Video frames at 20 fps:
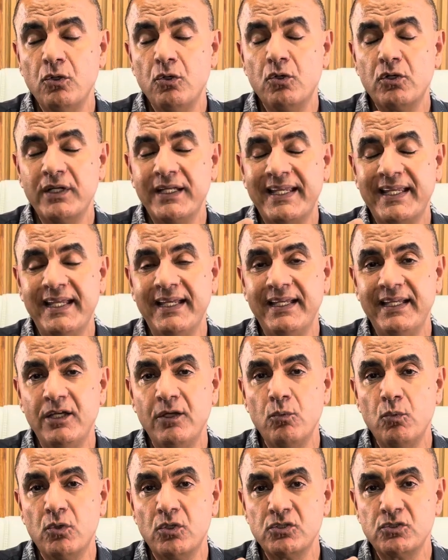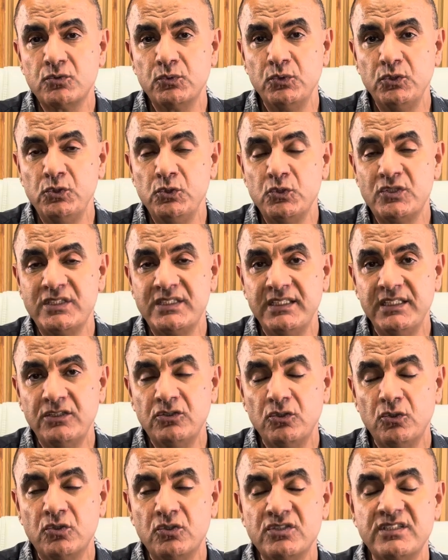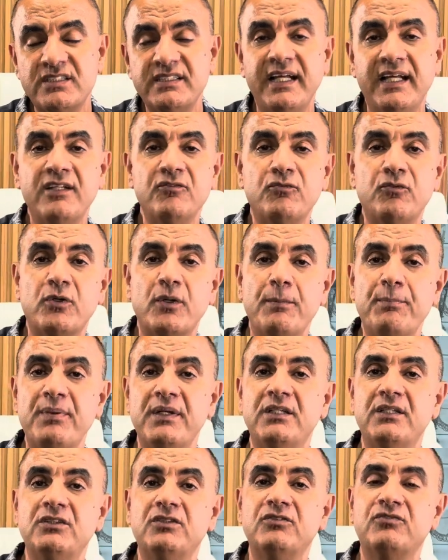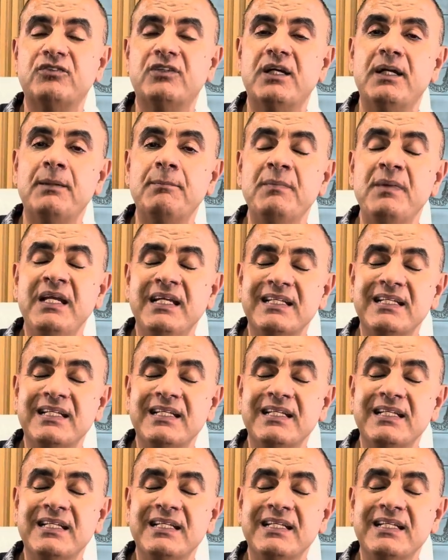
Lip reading: or it can get worse when you sit or stand for a period of time.